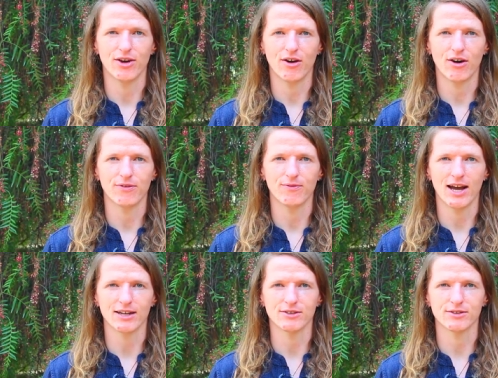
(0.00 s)
there are
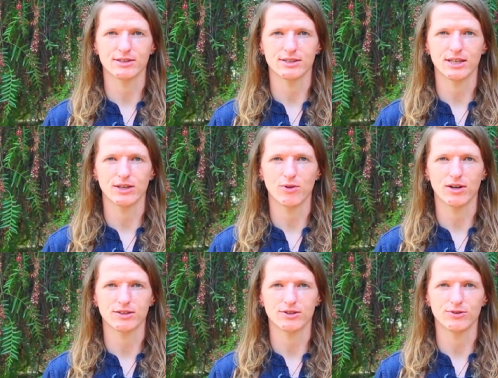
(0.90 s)
factors that you
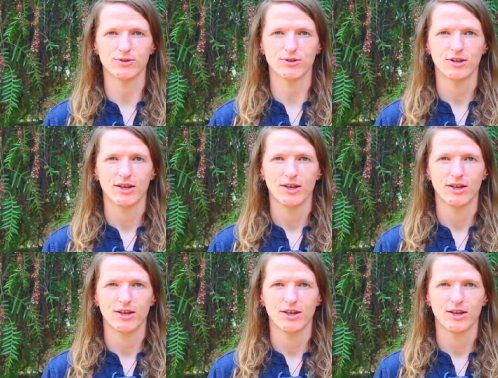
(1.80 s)
want to